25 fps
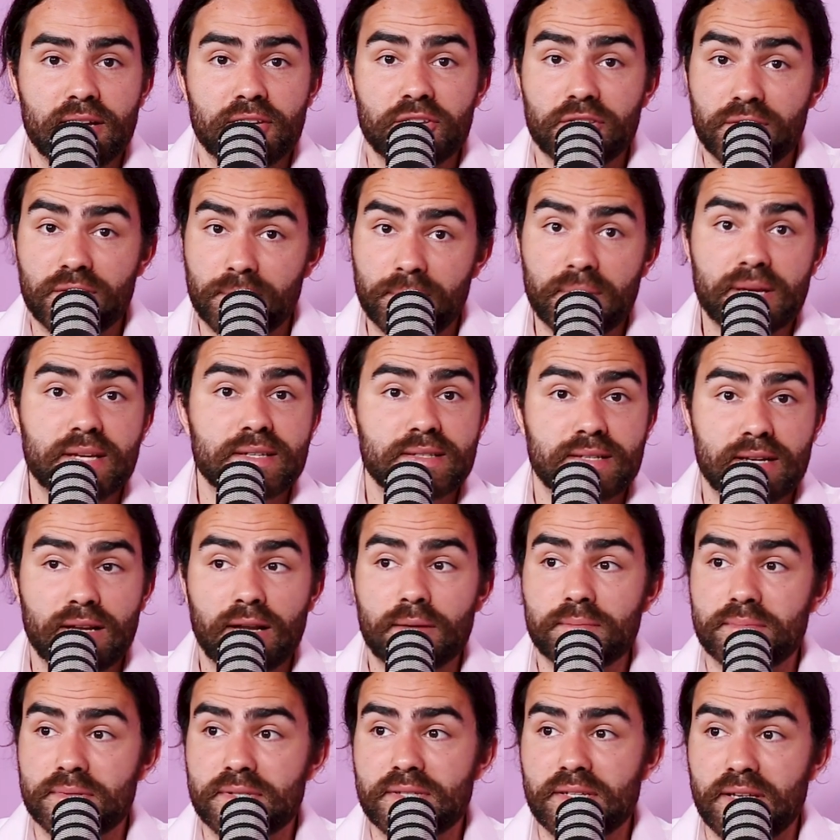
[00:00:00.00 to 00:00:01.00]
You're the biggest
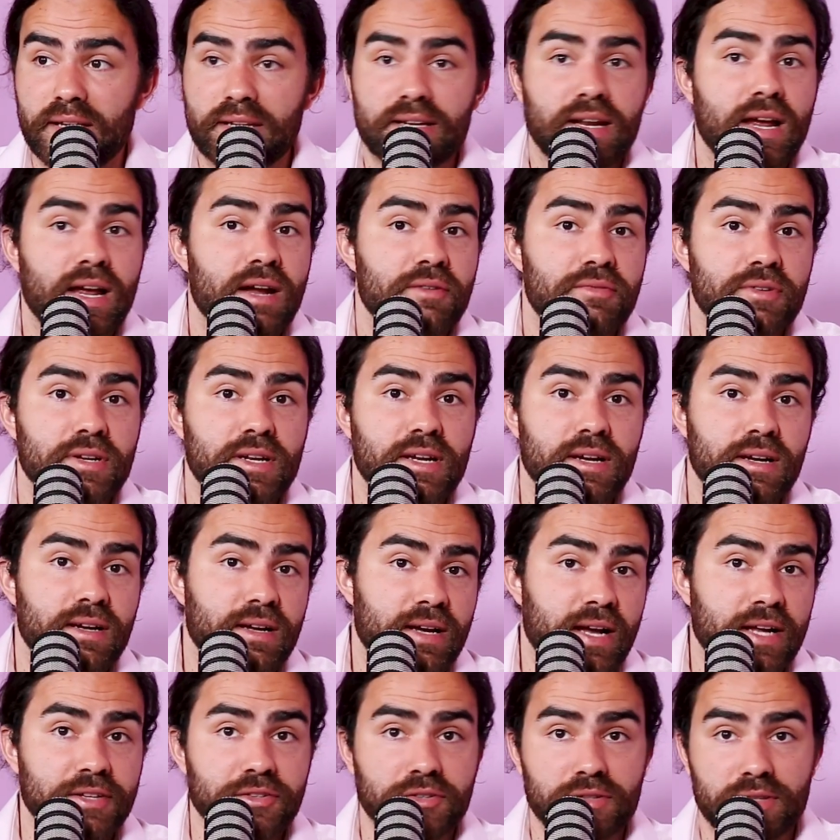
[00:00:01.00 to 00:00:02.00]
clubs in
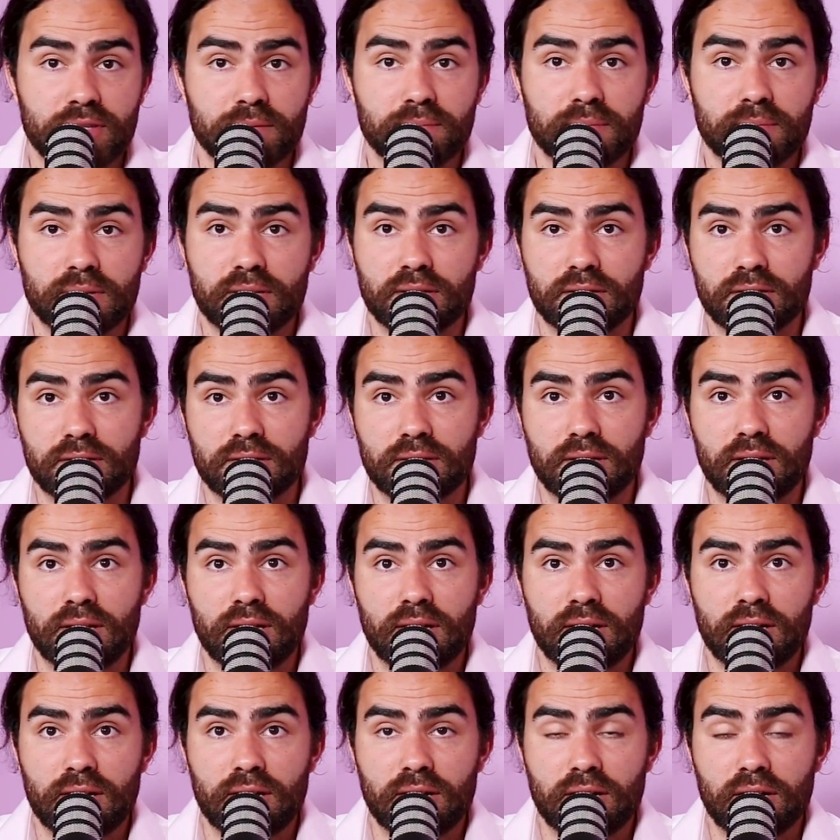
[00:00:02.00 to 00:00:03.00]
Africa and you're in the middle
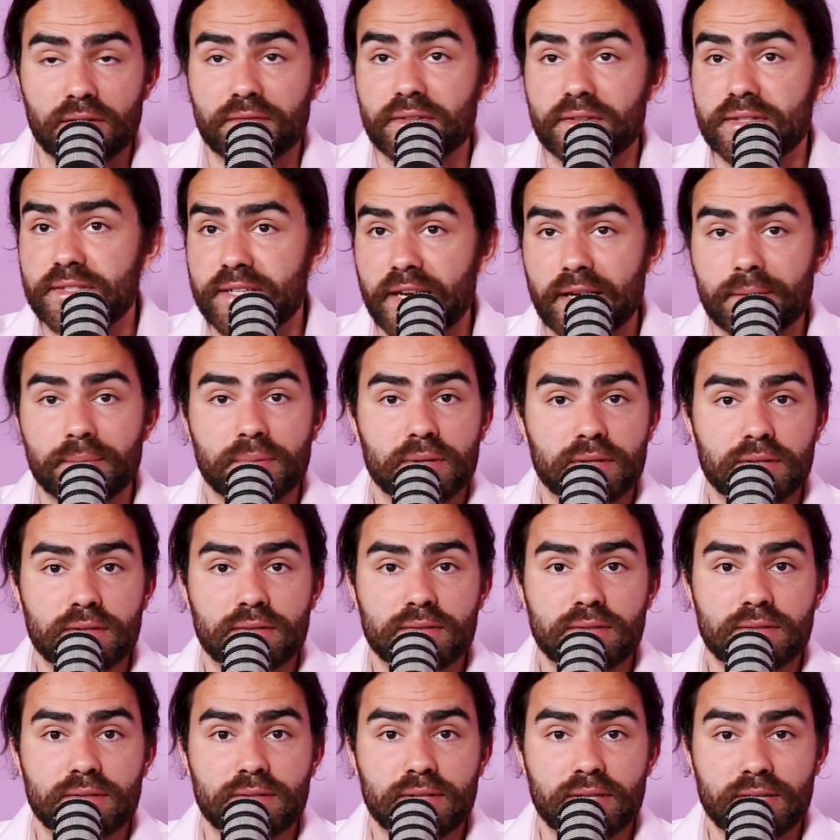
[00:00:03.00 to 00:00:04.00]
of the
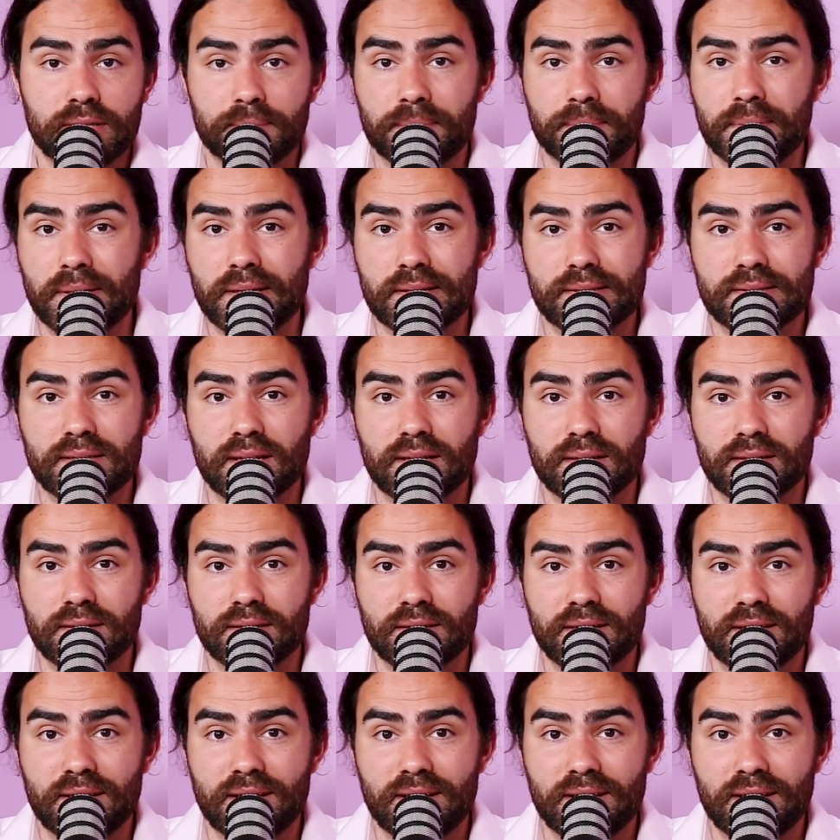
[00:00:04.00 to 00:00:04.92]
table in the PSL.